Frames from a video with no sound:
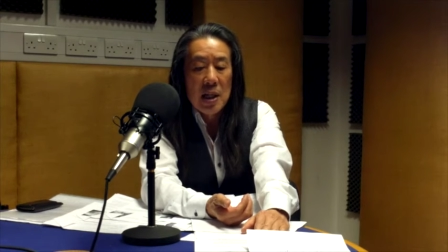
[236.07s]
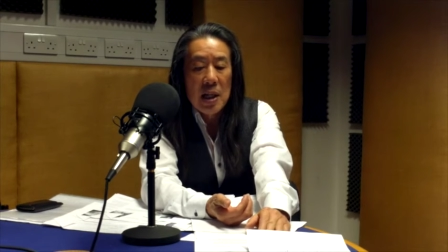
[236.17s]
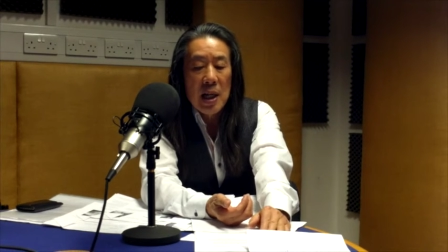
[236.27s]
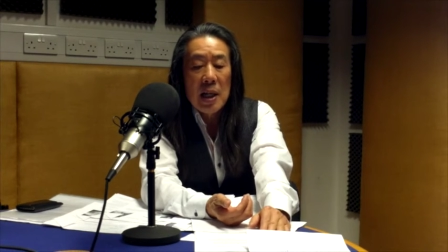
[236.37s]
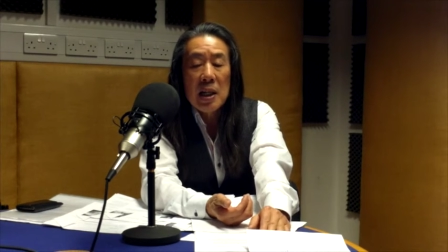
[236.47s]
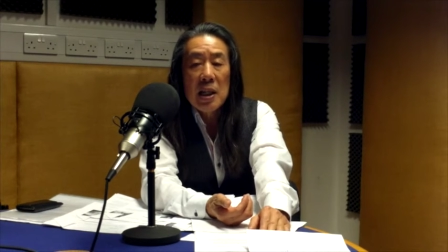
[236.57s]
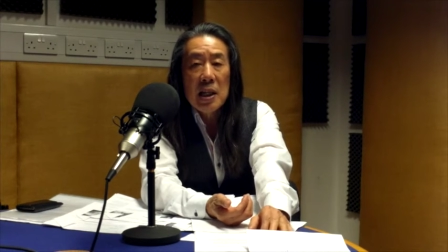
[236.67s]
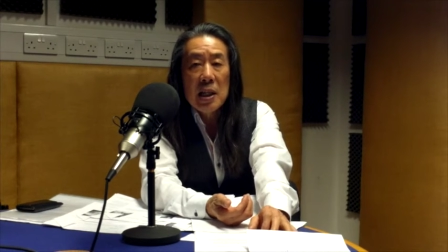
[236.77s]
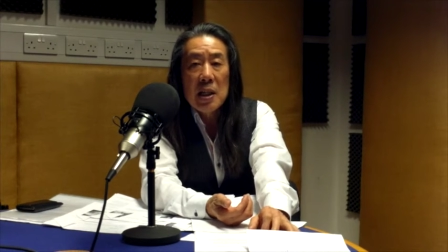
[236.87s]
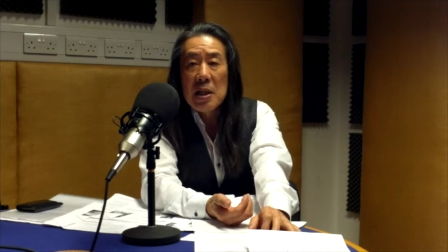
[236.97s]
And
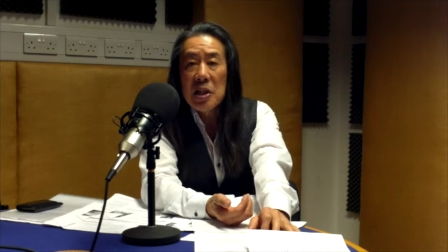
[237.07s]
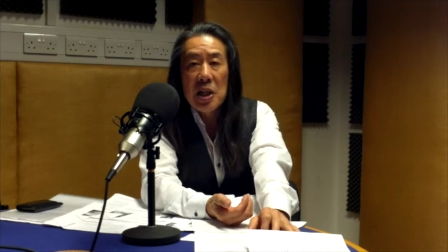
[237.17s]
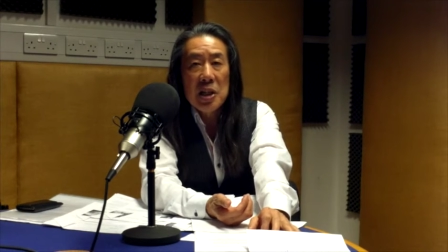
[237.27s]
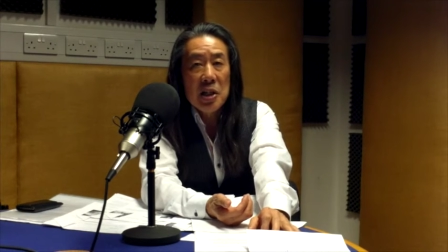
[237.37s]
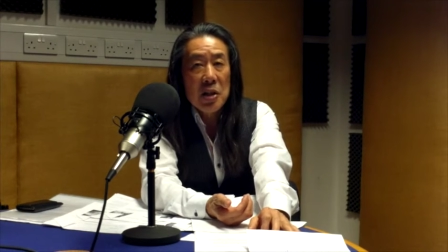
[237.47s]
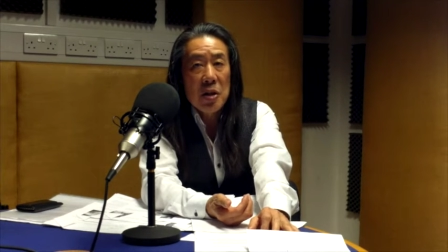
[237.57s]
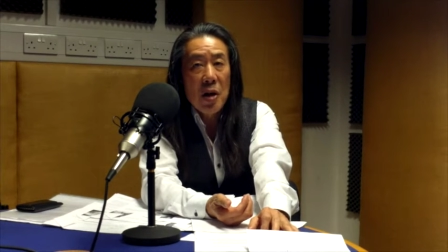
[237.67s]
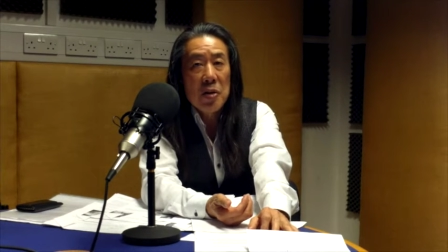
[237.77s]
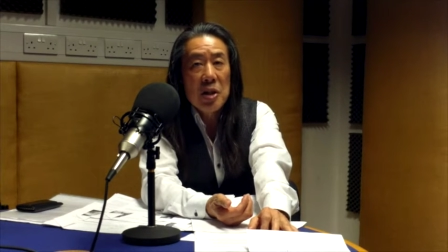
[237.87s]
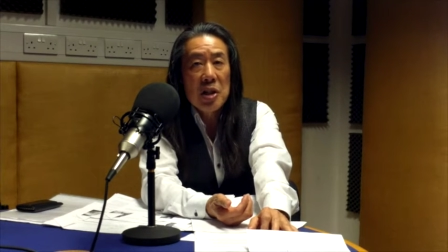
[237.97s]
he sends the
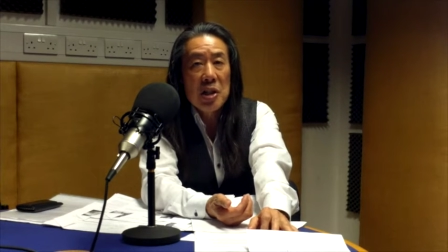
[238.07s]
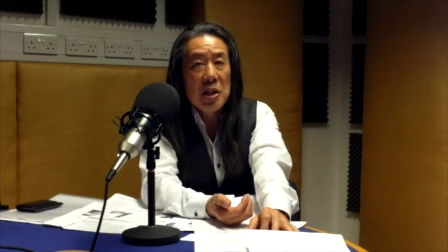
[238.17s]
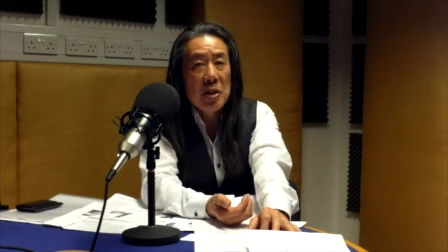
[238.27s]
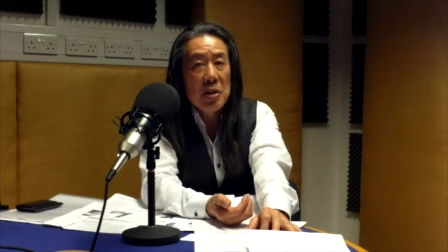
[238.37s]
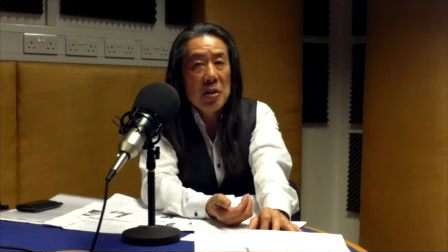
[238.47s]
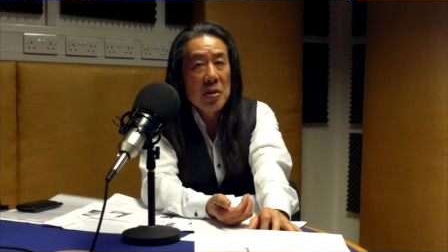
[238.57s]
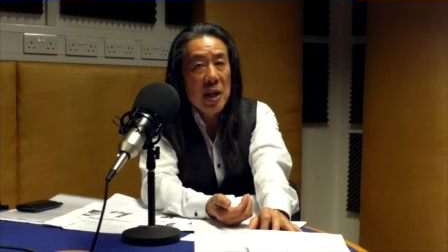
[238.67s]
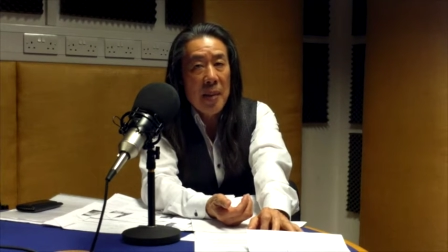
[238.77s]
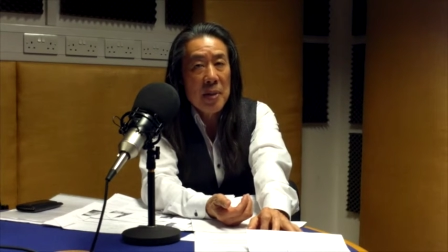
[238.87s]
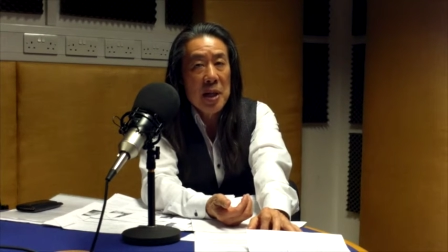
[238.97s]
goats into
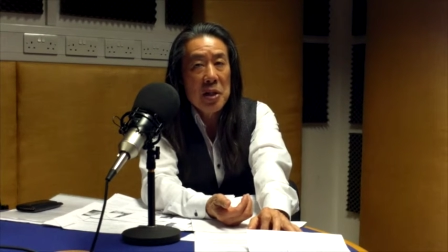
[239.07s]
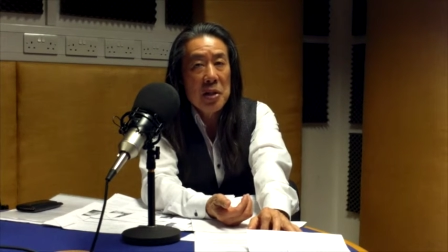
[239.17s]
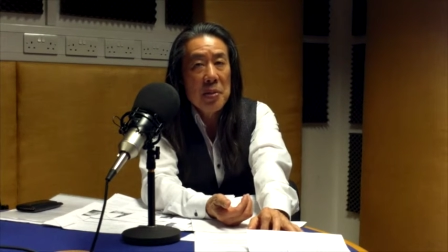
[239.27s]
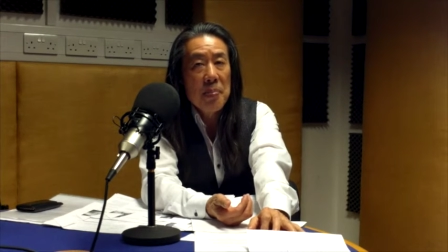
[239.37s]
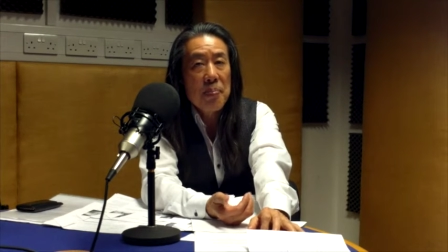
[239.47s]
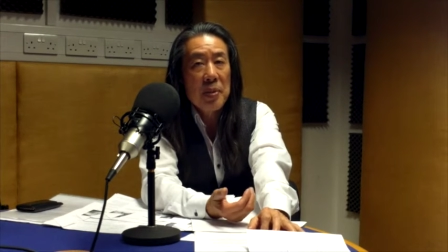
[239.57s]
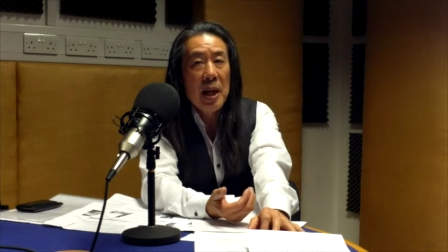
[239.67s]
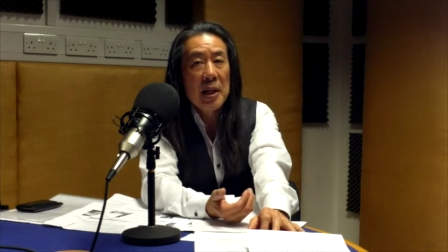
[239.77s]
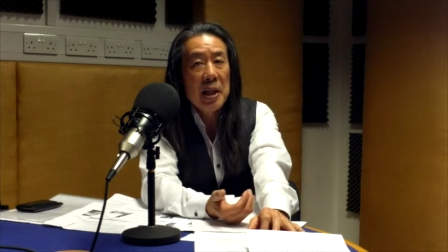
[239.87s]
damnation, and he